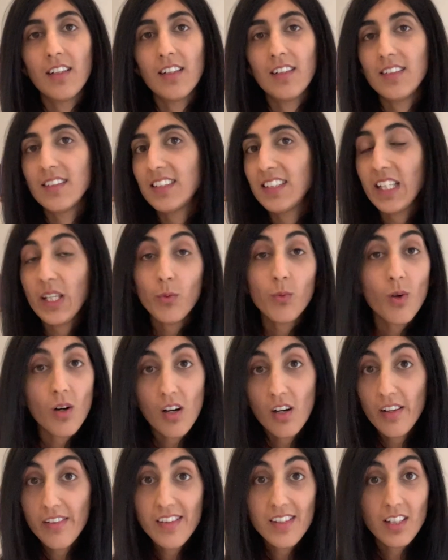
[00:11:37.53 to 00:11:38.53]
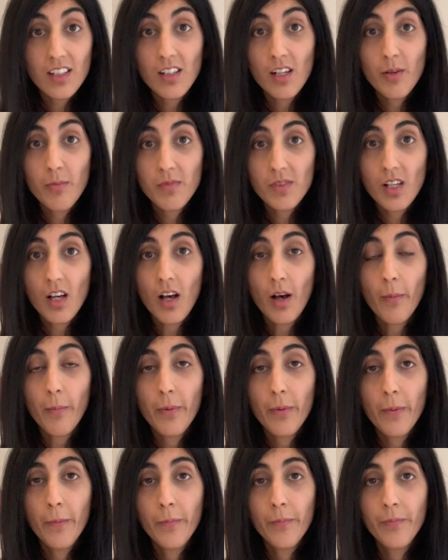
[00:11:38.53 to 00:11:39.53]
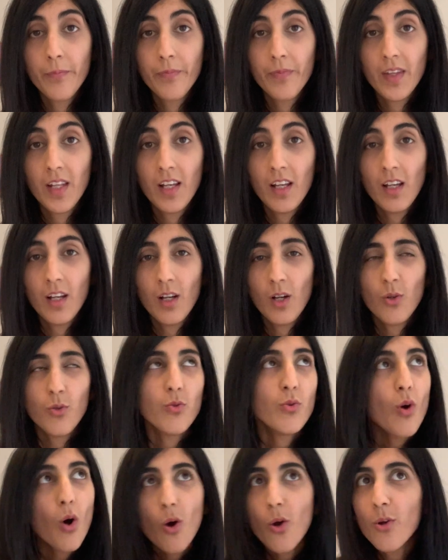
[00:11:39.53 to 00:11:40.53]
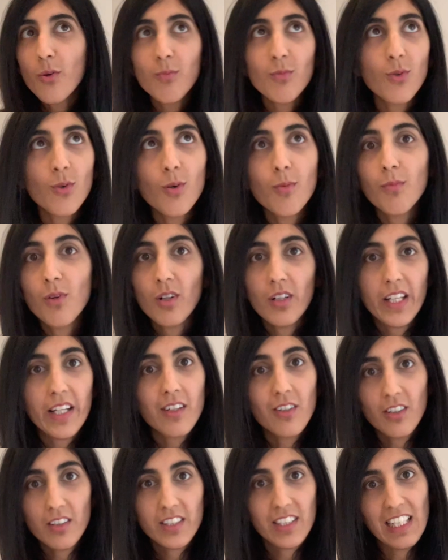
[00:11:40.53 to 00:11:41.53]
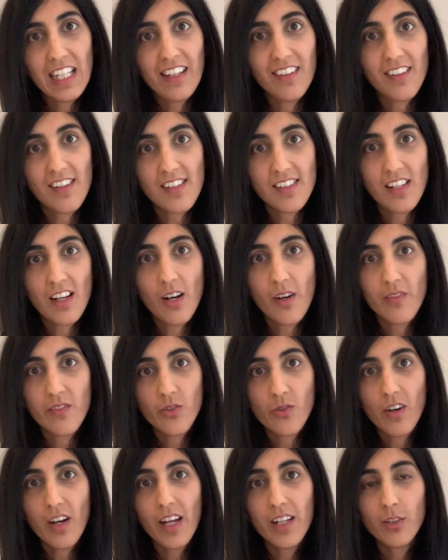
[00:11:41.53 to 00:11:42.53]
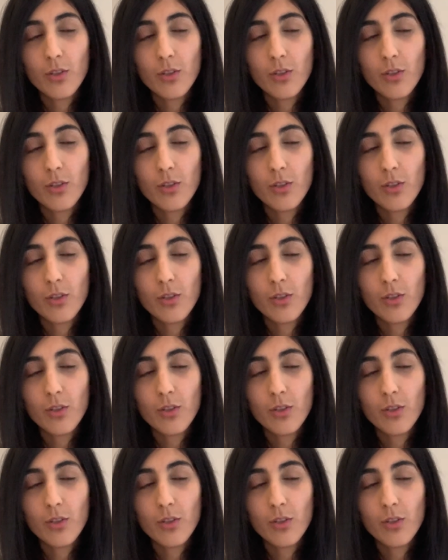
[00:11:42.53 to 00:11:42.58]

And see what answer comes up. No more mollycoddling ourselves, right?